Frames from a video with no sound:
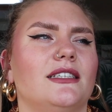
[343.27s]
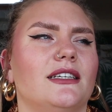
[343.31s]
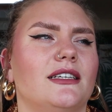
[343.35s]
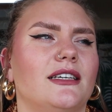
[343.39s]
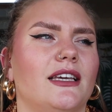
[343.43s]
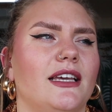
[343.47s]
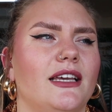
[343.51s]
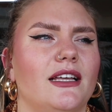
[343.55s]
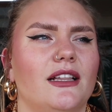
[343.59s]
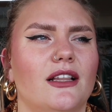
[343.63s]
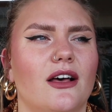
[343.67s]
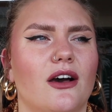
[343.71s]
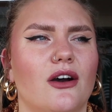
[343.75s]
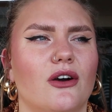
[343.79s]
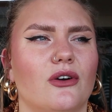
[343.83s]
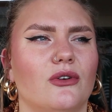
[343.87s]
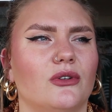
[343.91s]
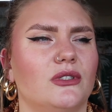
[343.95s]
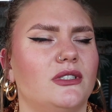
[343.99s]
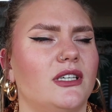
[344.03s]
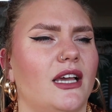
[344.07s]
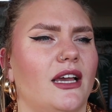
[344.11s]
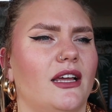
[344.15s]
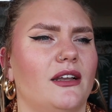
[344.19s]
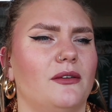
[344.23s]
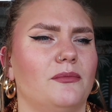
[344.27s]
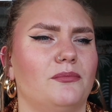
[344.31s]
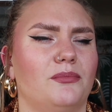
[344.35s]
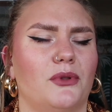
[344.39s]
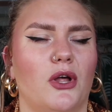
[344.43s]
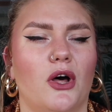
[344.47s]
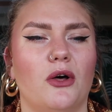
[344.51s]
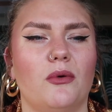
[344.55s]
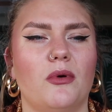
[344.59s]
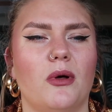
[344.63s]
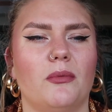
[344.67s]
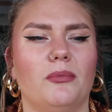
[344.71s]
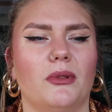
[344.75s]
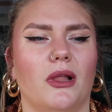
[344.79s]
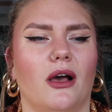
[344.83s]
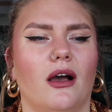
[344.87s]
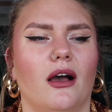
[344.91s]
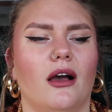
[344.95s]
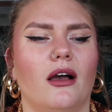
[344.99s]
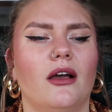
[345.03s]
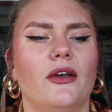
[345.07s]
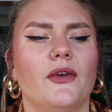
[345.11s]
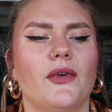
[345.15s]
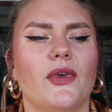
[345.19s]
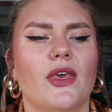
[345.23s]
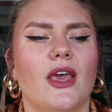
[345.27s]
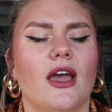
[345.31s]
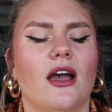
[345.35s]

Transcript: the kilos and blah, blah, blah.